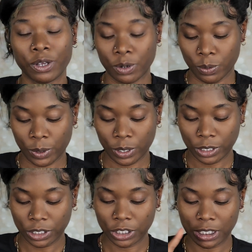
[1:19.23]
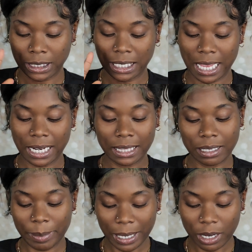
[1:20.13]
we're going to just edit
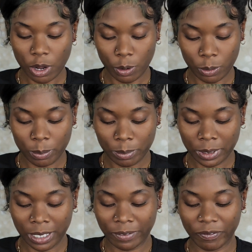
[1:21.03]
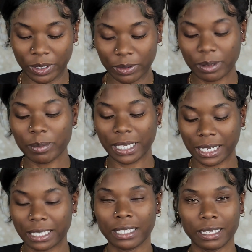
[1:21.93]
them at home, fill them
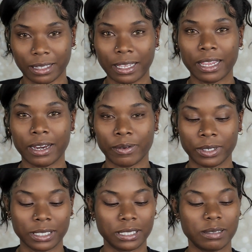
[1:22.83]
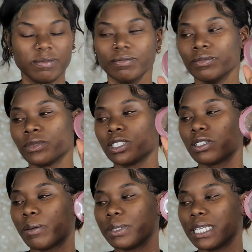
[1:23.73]
in, the errors. So
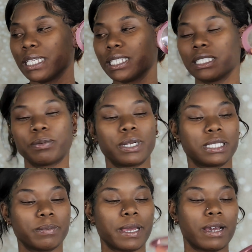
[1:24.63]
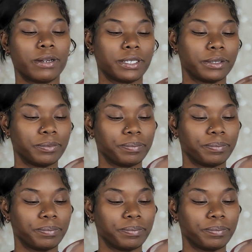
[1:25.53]
I'm gonna take this pressed powder